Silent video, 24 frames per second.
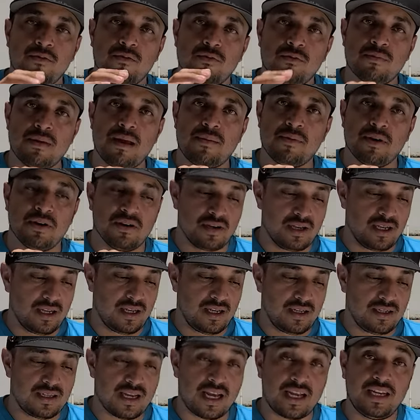Remember,
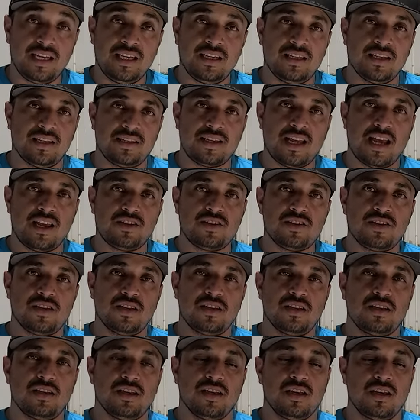tightening the
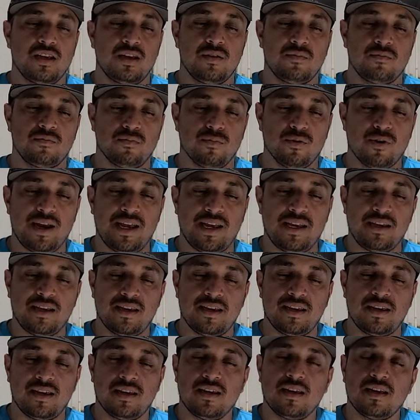tension brake
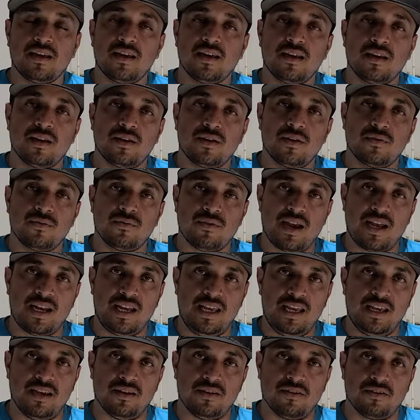right
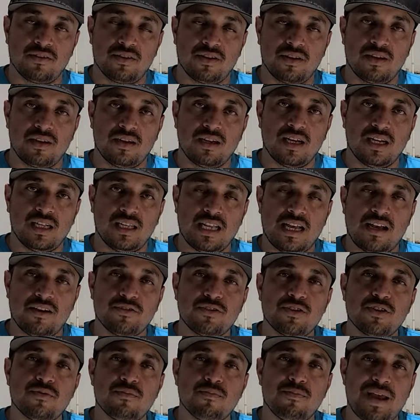here
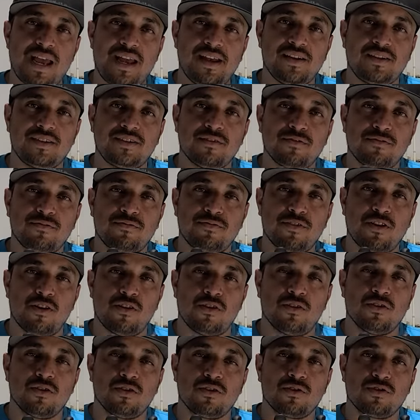allows your bait to
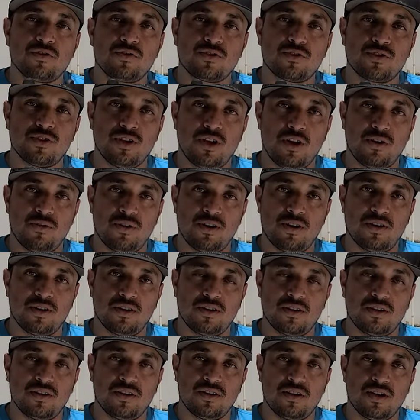fall slower,
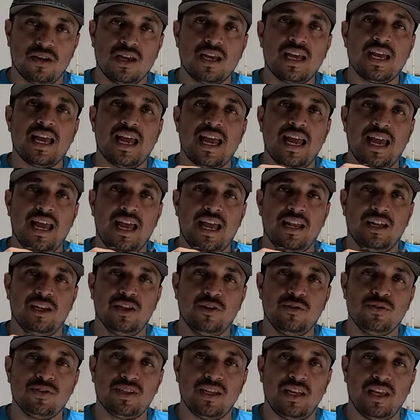and
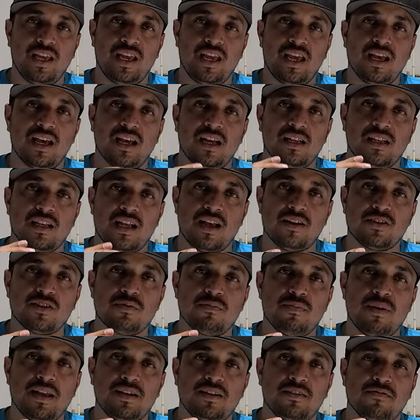loosening it allows your
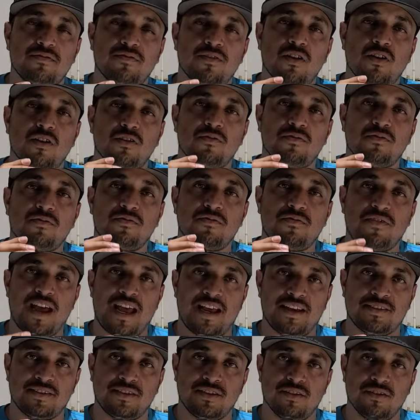bait to fall
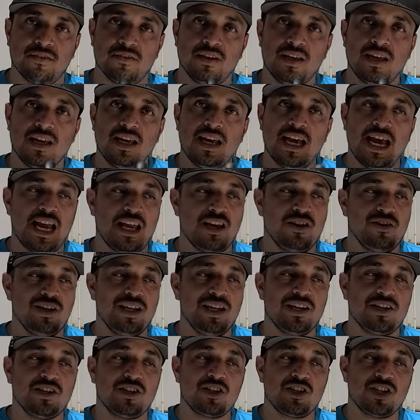faster. And you need
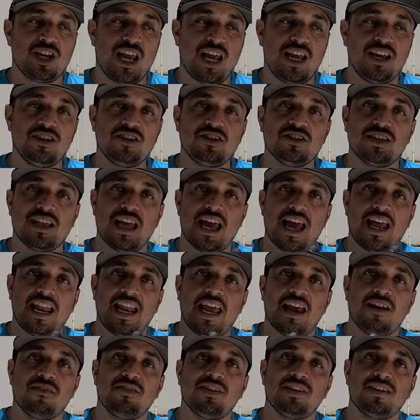to change that
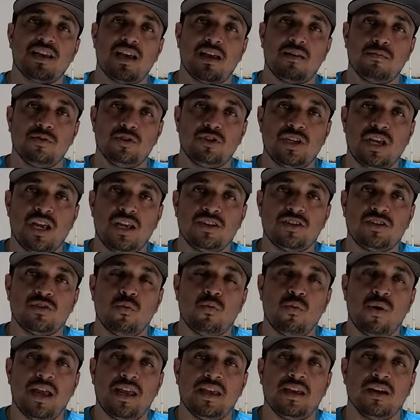every time you change the
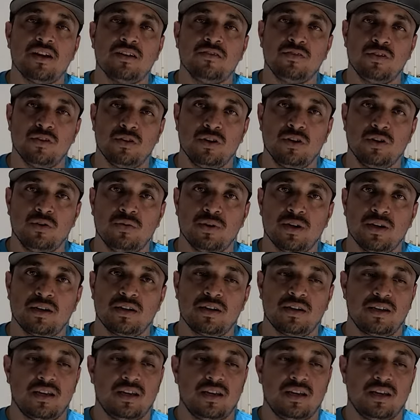weight of your lure